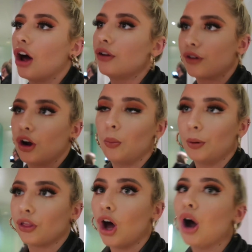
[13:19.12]
unreal,
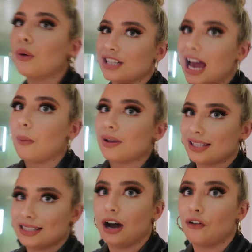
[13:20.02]
but the hotel
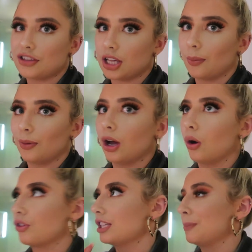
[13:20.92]
itself is
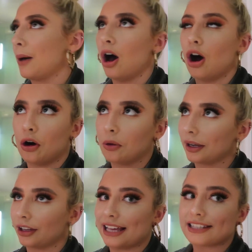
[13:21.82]
unreal. The spa, oh
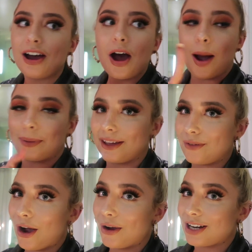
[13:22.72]
my goodness. I'm going to
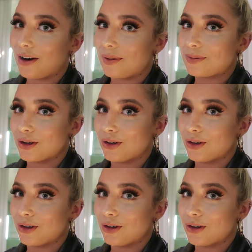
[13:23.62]
give you a hotel room